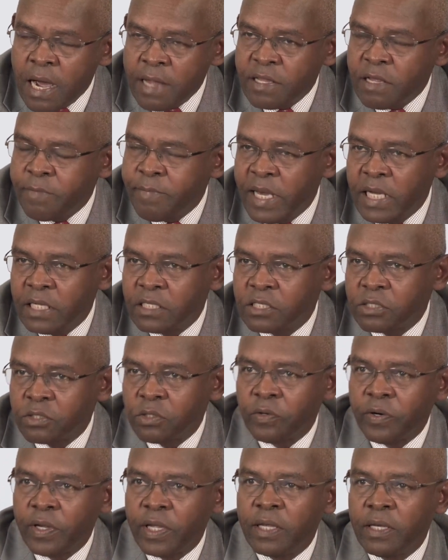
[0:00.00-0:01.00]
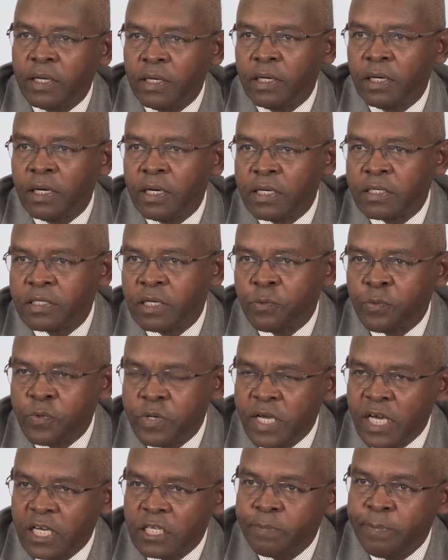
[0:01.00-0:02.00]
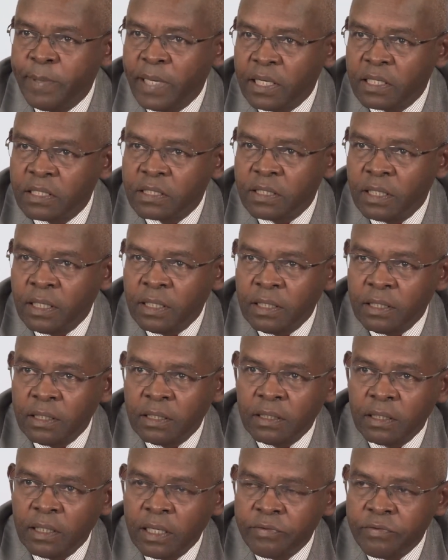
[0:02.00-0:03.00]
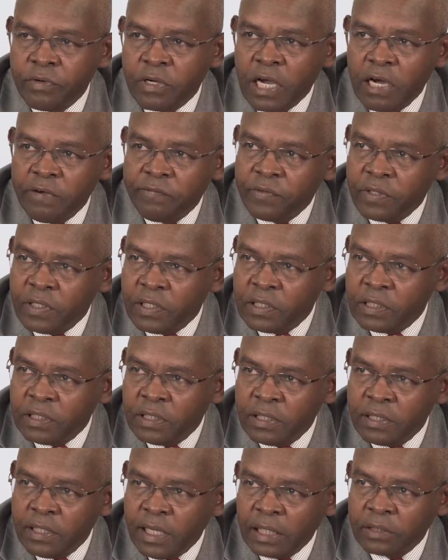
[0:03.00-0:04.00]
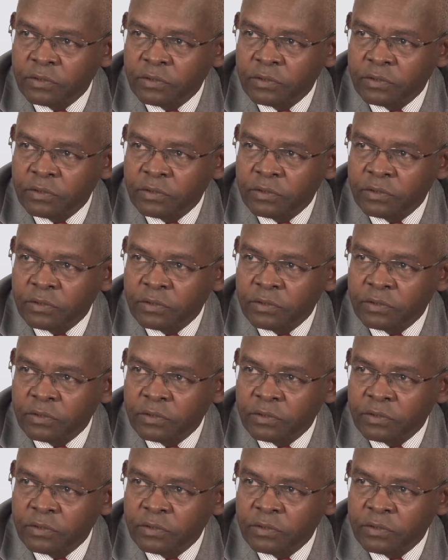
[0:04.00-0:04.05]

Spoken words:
And the main story here is that we expect a recovery in